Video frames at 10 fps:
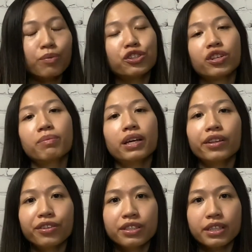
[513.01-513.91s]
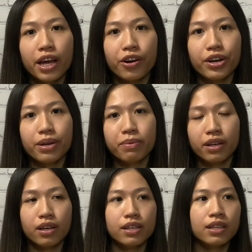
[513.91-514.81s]
which can be a little scary
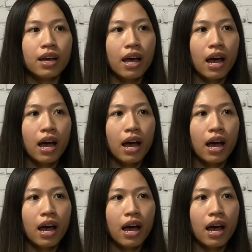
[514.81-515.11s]
because